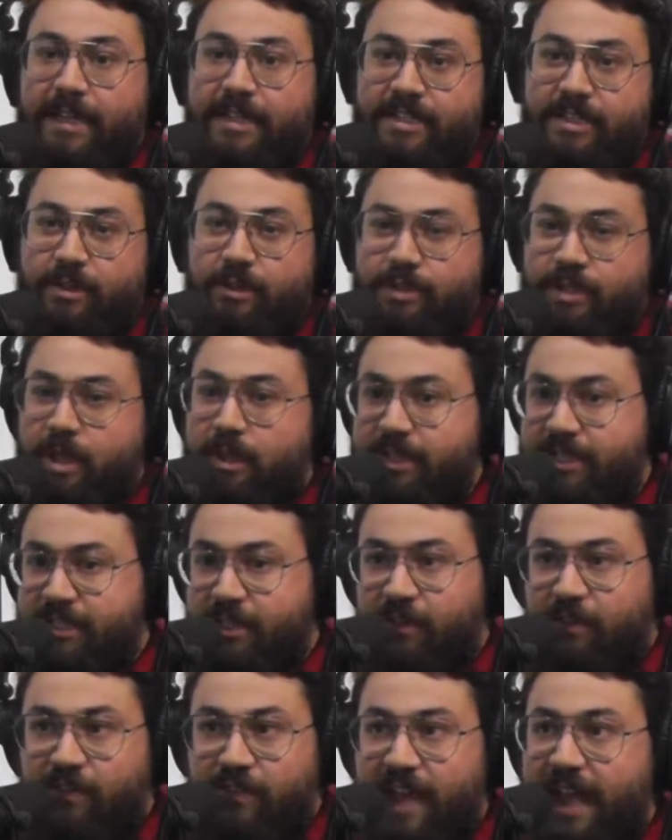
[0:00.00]
And so there's all these
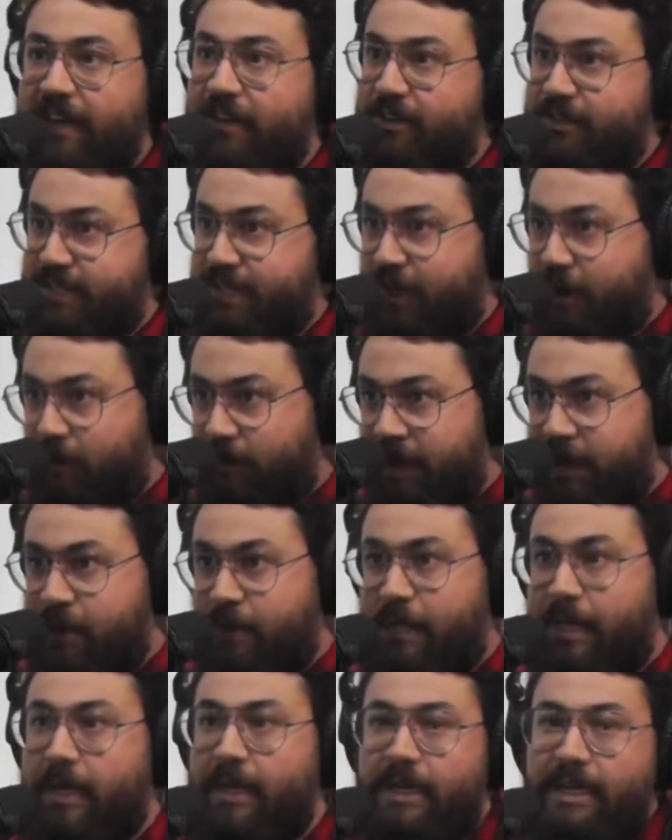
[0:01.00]
little factors that go
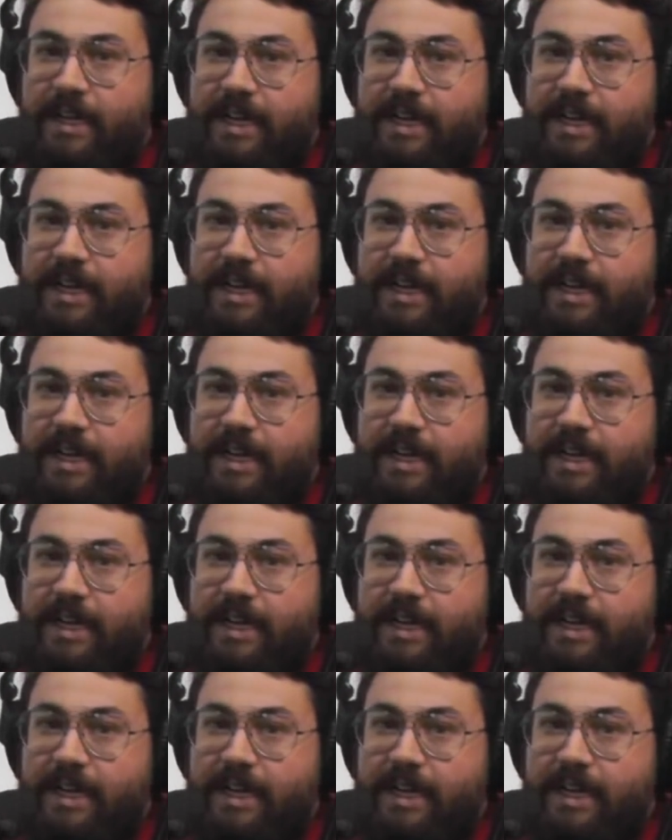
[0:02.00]
into it.